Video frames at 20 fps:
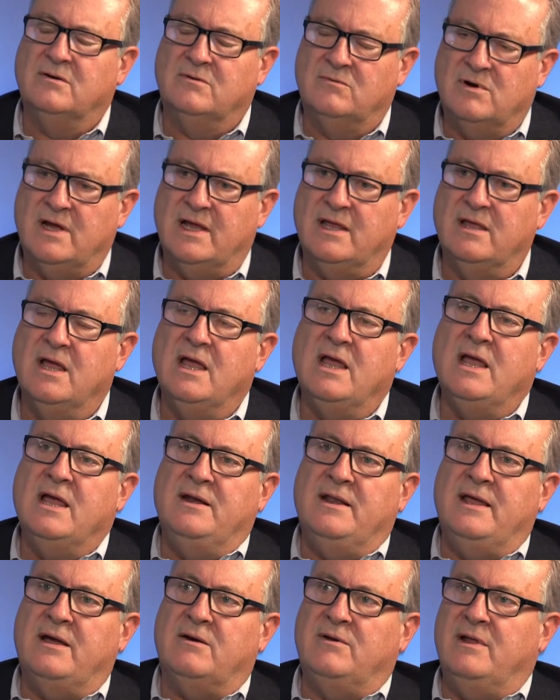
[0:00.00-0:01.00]
Right.
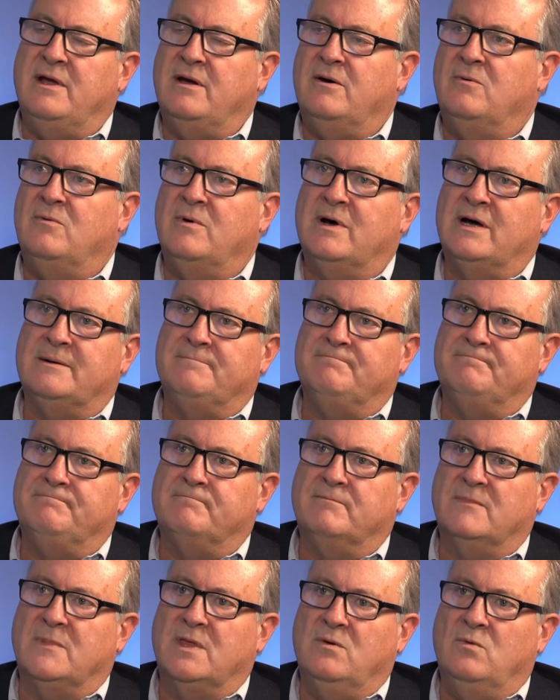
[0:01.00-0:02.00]
Now,
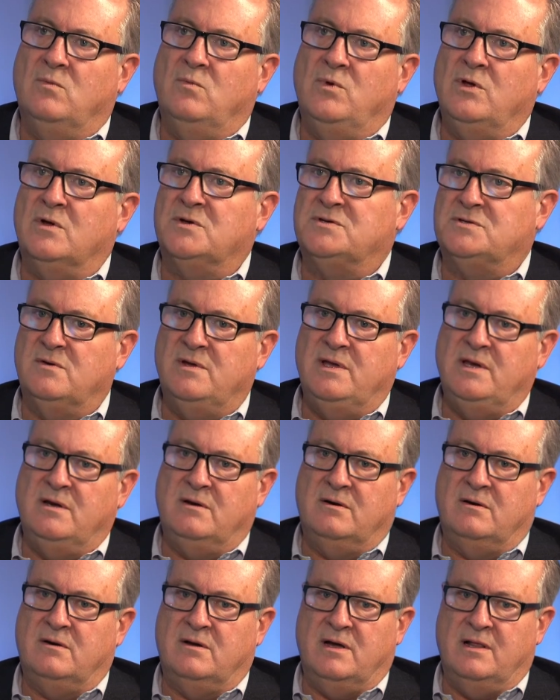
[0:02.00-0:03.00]
we also
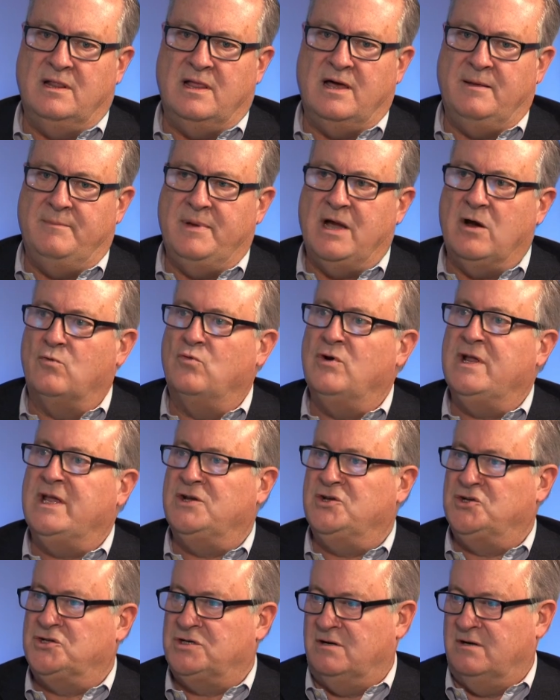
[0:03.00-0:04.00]
hear a lot about
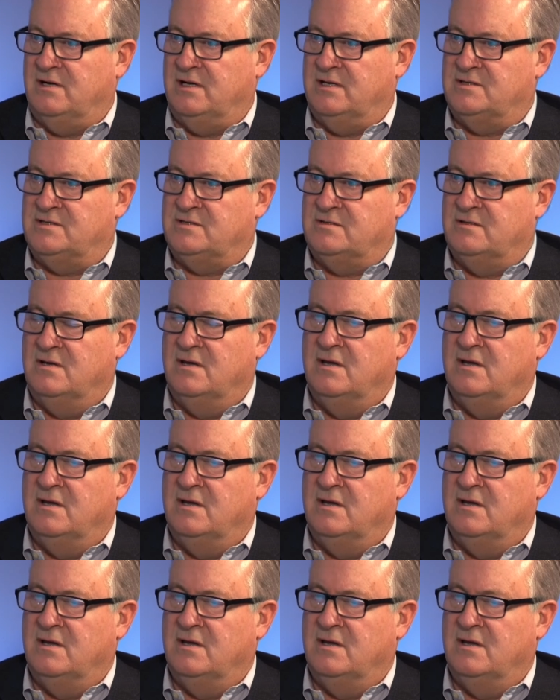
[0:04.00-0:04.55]
reinsurance.